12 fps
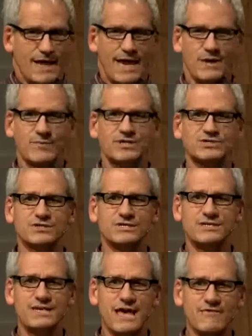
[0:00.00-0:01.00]
And we should
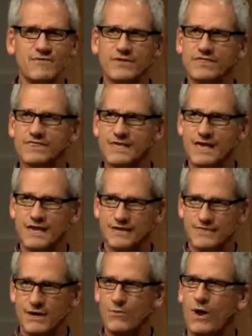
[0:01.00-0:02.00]
never think
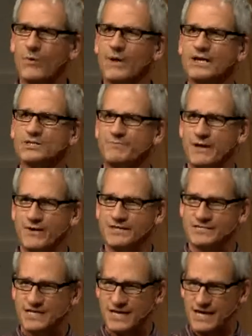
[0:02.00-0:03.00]
that what we
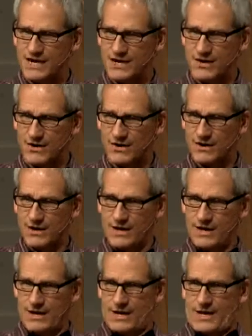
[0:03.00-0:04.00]
experience here
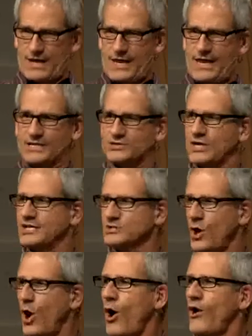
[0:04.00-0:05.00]
is, is
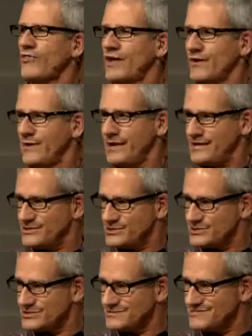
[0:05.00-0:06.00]
all there
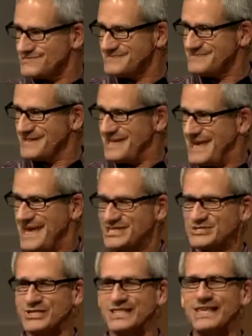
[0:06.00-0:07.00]
is. It
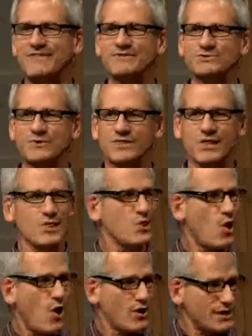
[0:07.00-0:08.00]
should leave us with a
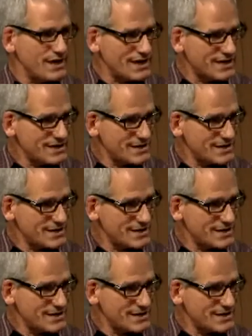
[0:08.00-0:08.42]
longing